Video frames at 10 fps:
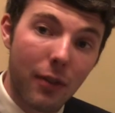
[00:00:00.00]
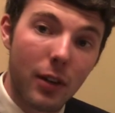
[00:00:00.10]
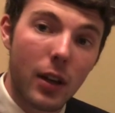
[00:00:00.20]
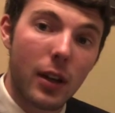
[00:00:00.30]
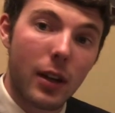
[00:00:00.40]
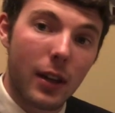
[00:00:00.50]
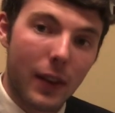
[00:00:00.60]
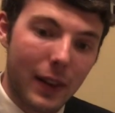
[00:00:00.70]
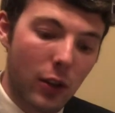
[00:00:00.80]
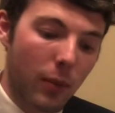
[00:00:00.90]
I
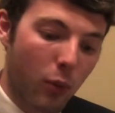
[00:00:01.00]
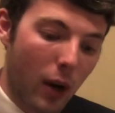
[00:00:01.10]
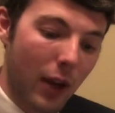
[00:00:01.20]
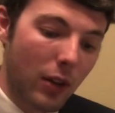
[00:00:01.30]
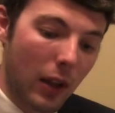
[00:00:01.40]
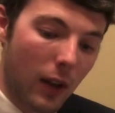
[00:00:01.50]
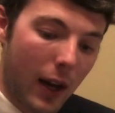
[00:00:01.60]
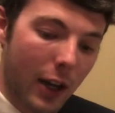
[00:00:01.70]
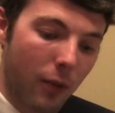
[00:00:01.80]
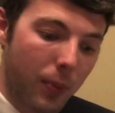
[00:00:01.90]
think that surprised a
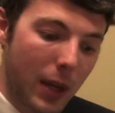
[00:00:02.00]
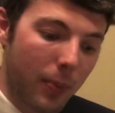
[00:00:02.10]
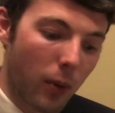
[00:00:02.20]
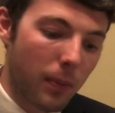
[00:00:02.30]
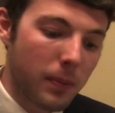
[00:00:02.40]
lot of people.